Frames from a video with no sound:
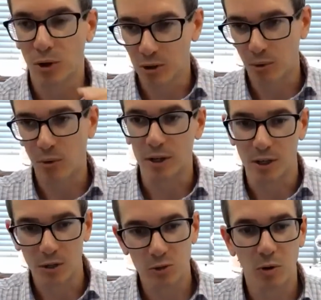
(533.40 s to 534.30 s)
bullet
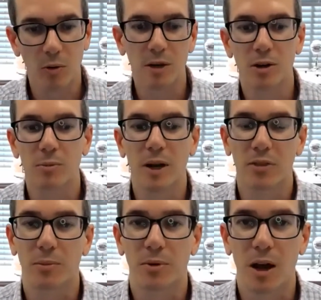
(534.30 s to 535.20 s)
point, here's what we know
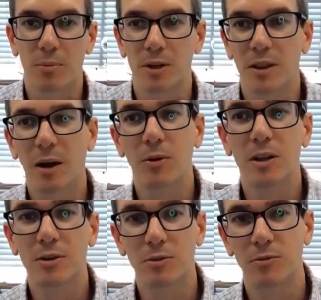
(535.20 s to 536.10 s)
about the property. And that
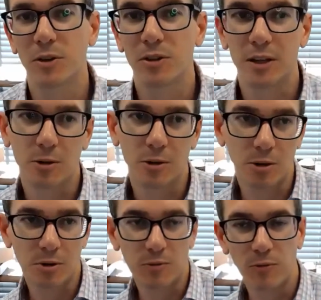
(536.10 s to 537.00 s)
way you don't feel like you're
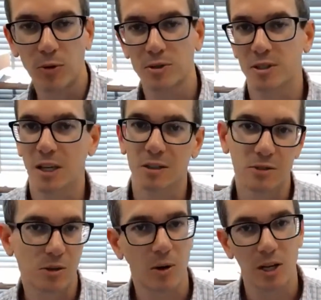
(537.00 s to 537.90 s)
going to be forced to
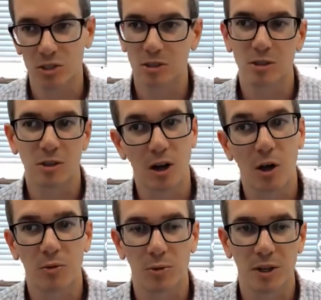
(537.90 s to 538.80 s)
answer a question you're
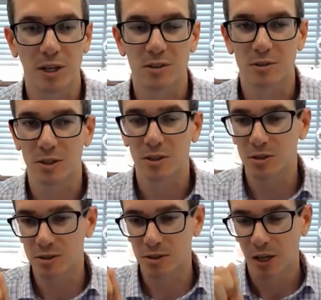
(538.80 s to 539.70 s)
uncomfortable answering. You
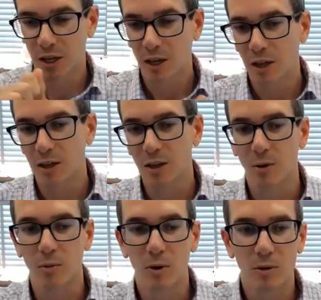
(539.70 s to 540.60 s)
just,
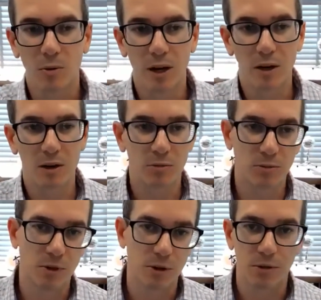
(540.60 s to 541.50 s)
we're aware
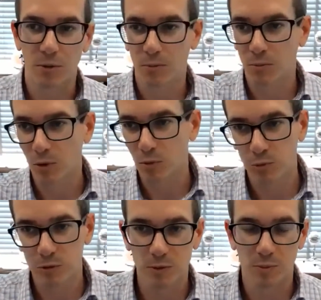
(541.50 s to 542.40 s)
of, the
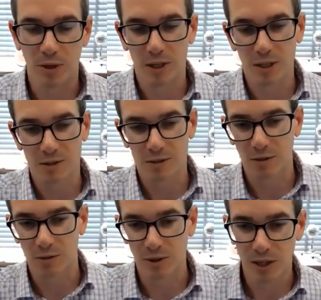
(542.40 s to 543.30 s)
roof was
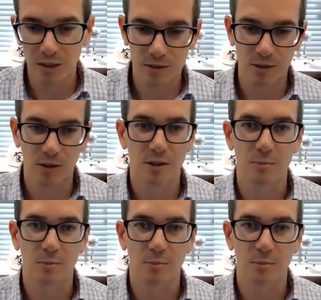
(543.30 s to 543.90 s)
replaced, there were leaks in